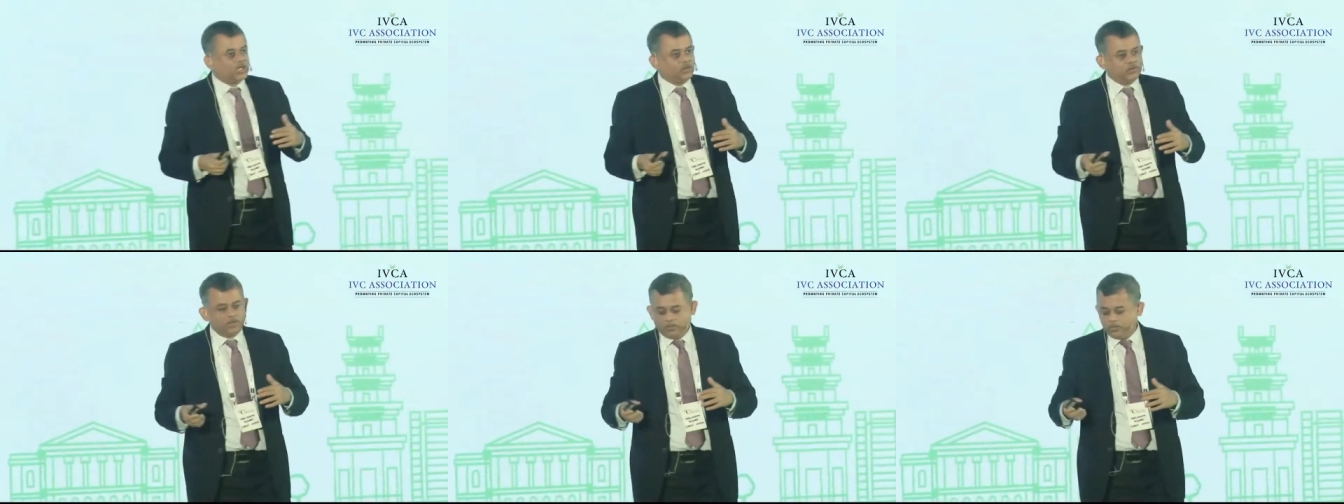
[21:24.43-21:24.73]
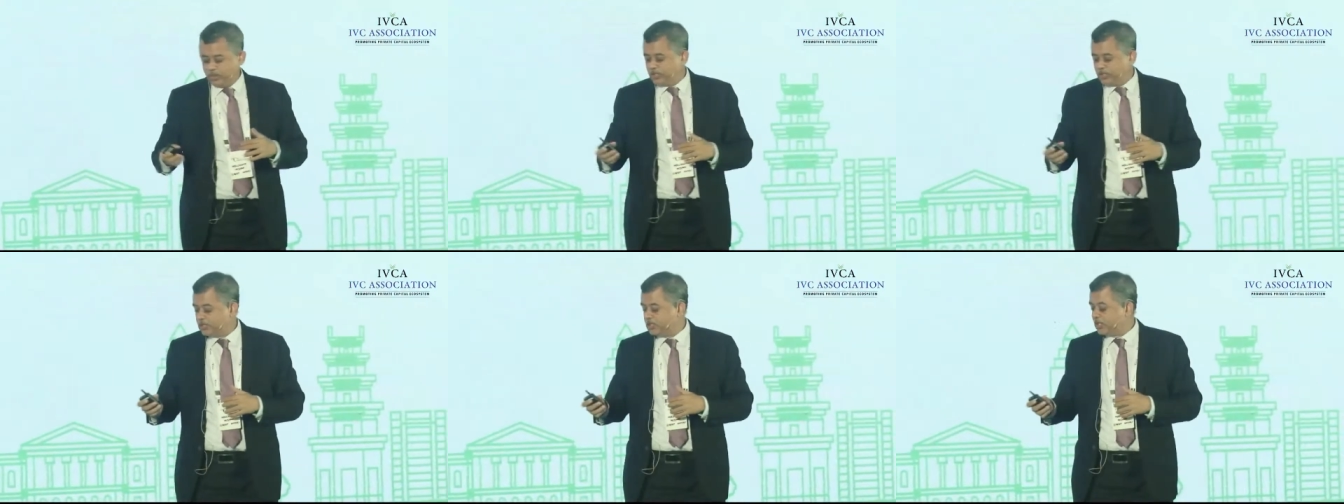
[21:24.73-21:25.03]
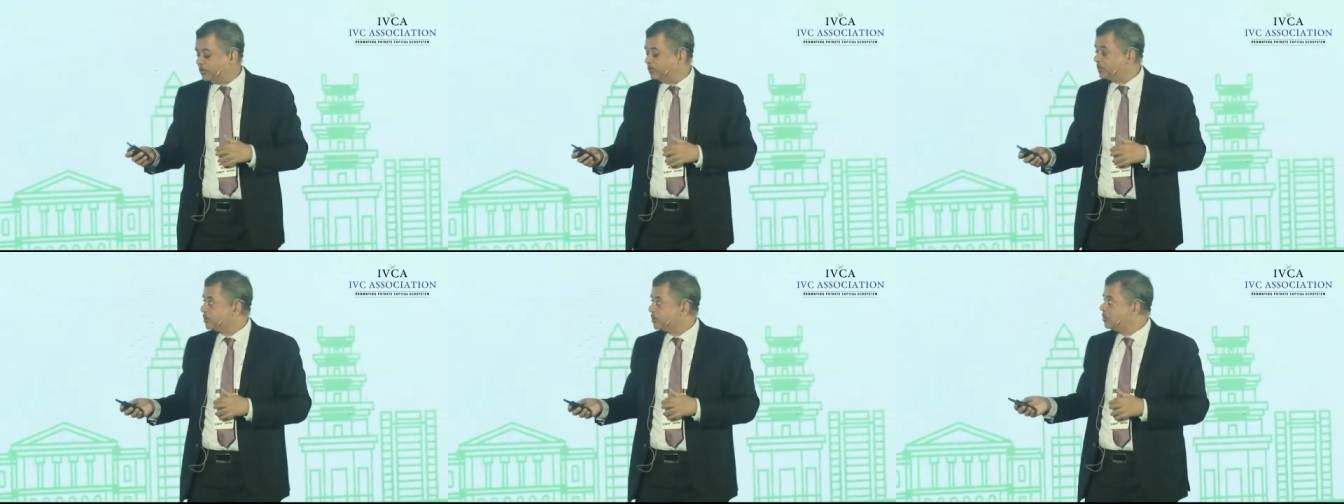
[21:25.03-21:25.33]
they've not
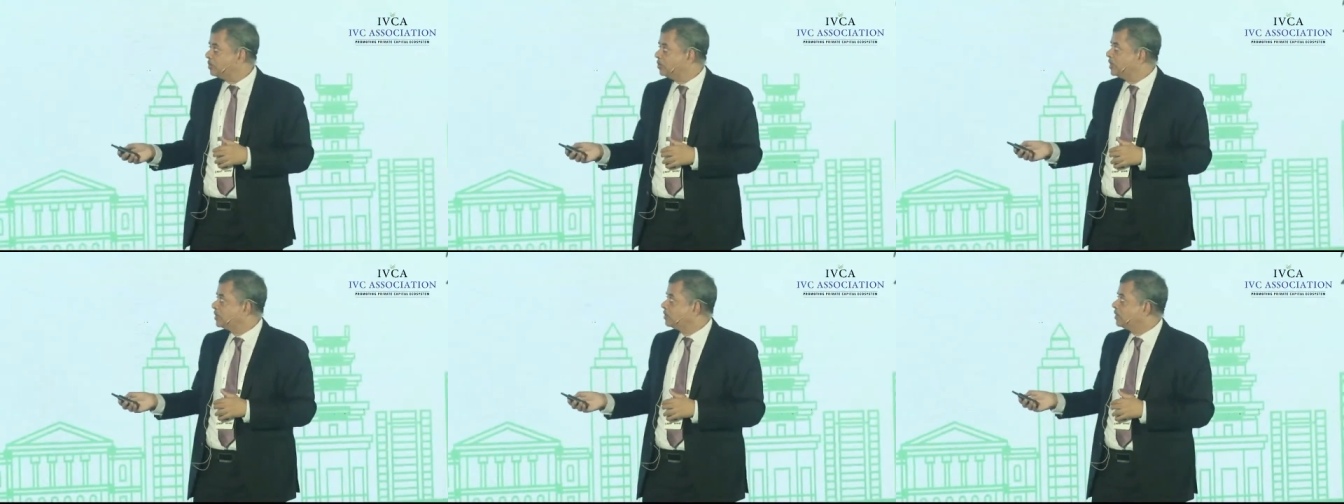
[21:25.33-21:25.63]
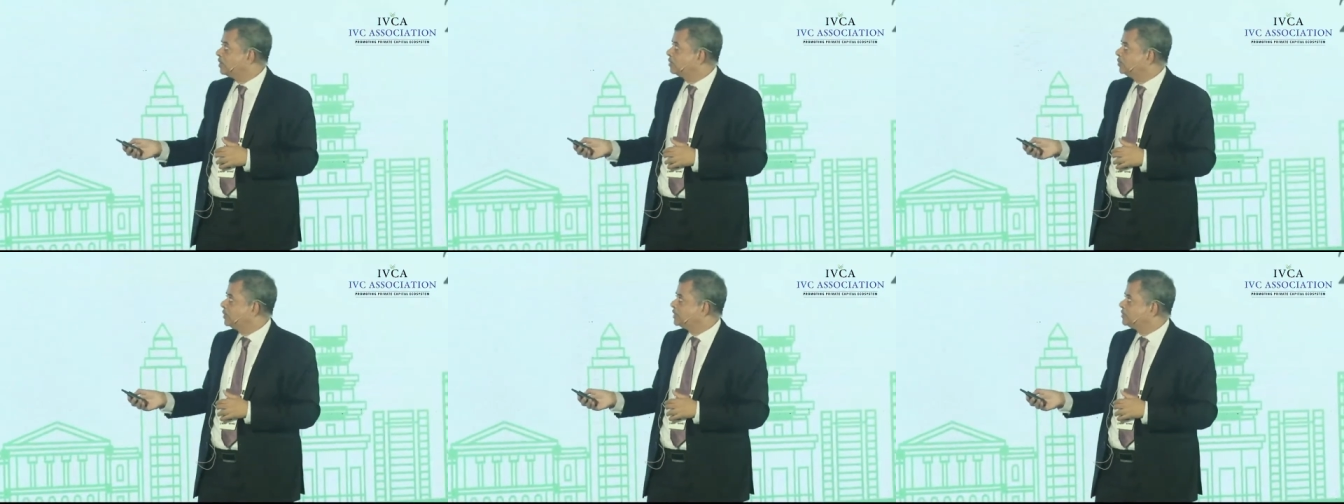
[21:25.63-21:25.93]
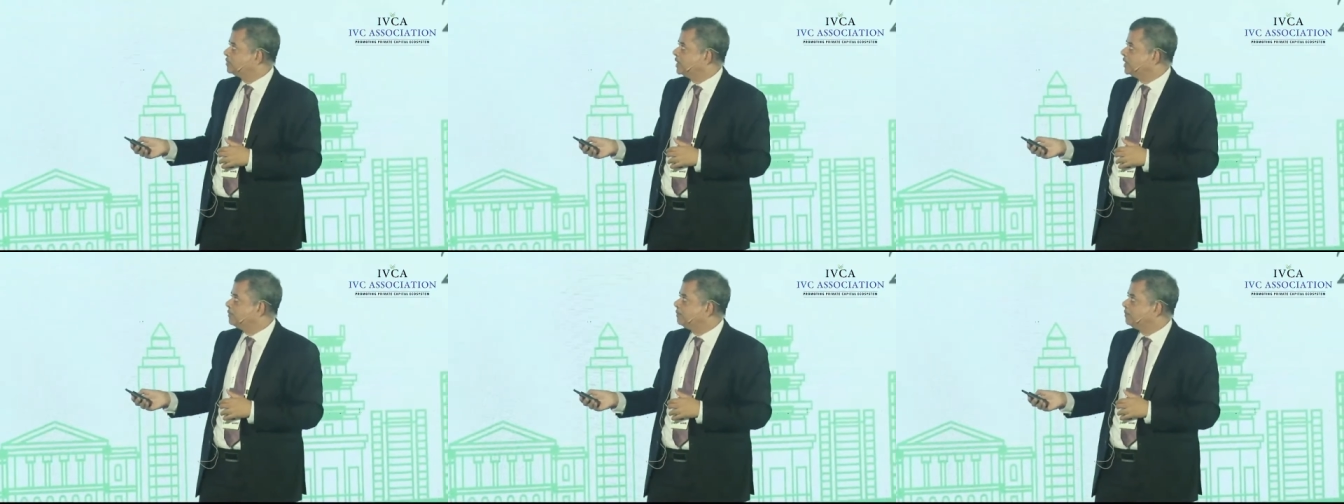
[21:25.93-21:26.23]
had a real estate down
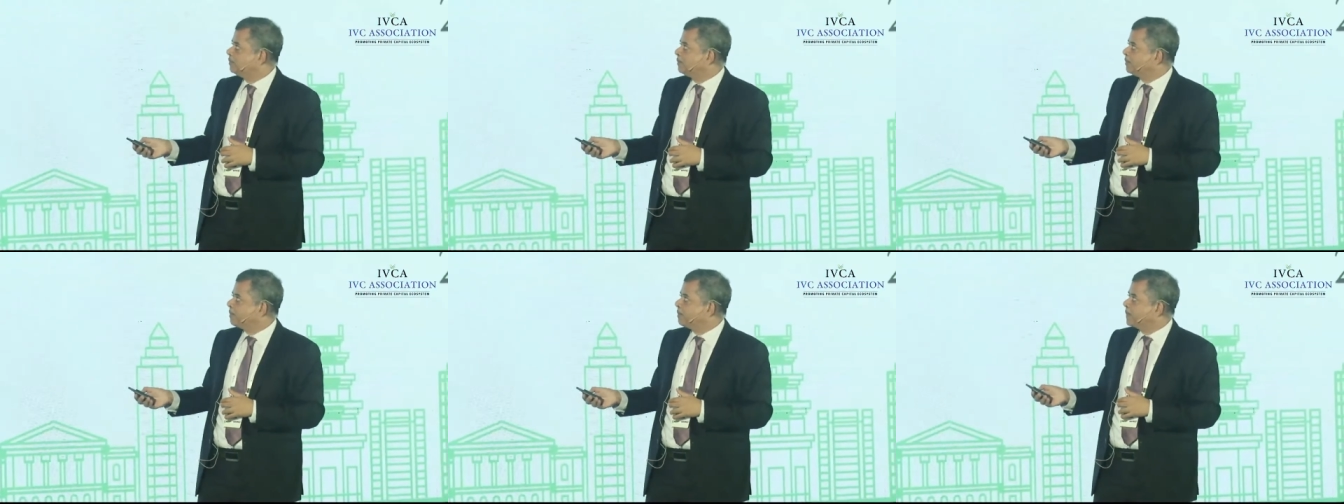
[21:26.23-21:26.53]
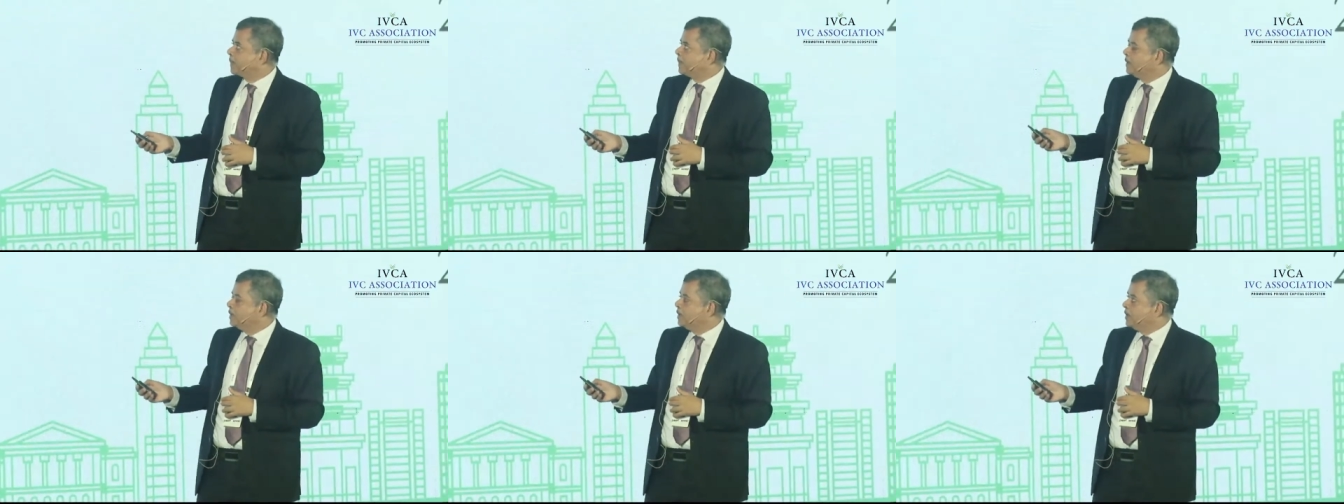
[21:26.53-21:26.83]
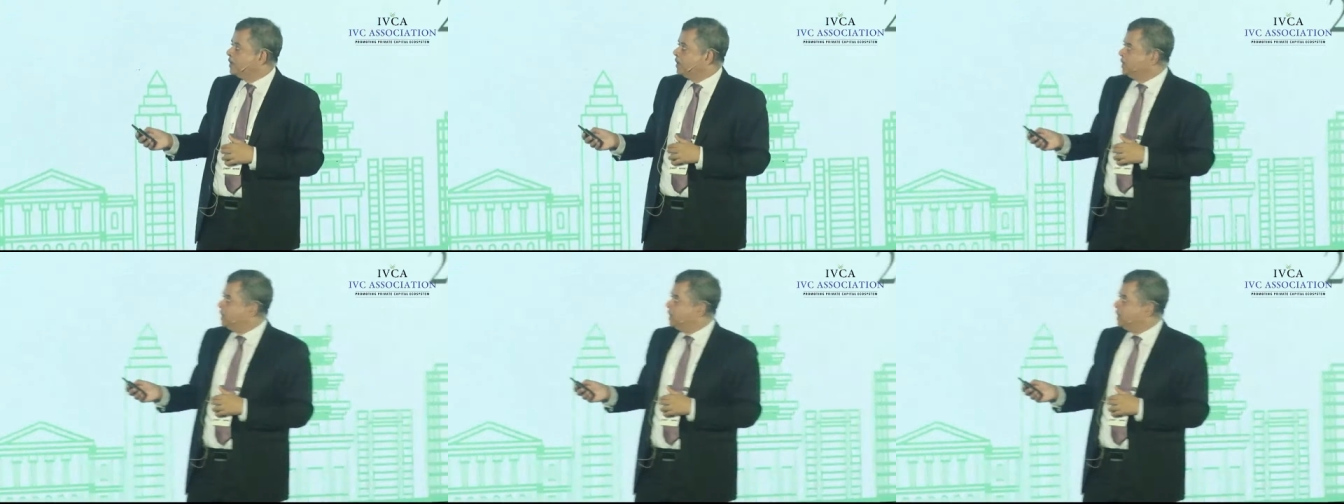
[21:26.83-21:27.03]
cycle for 15 years.